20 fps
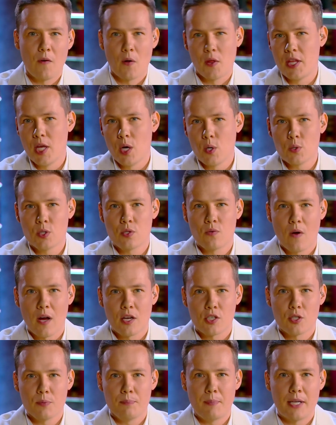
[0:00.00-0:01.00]
for those
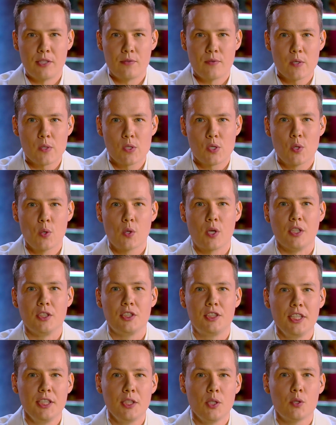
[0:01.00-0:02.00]
Russian patriots who
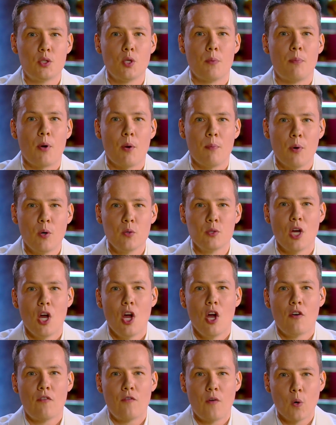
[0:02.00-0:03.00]
continue to promote
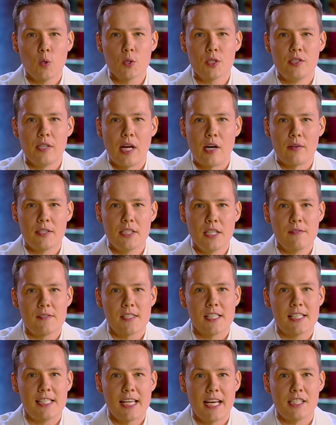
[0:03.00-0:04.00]
false
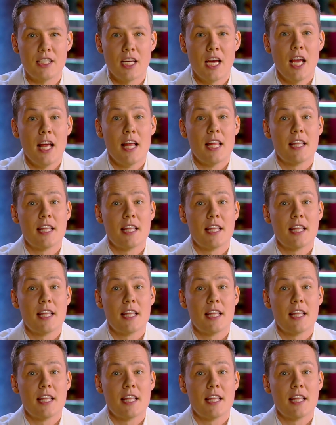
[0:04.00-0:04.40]
narratives that